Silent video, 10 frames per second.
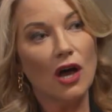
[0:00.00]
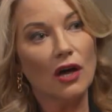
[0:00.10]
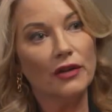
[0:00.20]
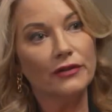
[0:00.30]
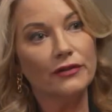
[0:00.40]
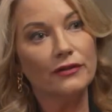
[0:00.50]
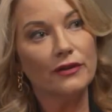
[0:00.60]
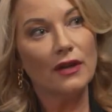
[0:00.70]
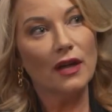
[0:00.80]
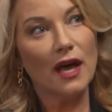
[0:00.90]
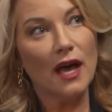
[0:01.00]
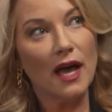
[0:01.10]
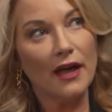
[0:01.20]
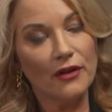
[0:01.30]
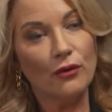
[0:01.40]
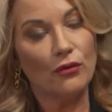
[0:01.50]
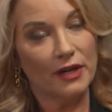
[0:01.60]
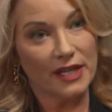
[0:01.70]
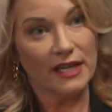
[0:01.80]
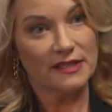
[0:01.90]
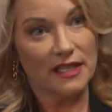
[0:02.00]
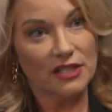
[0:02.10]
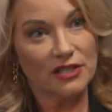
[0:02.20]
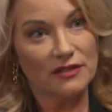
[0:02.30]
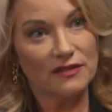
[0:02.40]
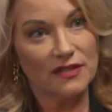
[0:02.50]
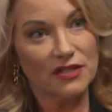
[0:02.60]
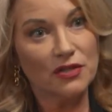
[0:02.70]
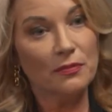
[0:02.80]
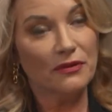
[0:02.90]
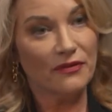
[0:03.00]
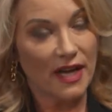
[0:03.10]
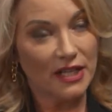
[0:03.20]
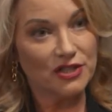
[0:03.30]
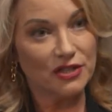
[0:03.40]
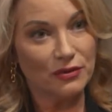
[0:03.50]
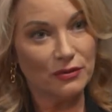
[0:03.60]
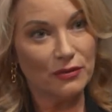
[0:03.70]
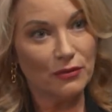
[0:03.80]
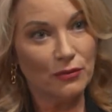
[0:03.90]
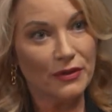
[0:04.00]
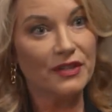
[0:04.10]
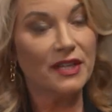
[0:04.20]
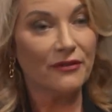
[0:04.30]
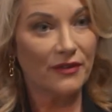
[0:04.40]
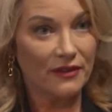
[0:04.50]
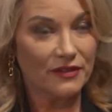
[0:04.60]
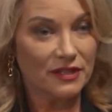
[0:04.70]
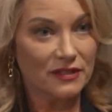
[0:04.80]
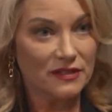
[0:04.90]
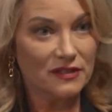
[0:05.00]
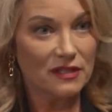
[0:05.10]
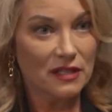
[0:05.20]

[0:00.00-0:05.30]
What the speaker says: on other organizations to provide you with enough evidence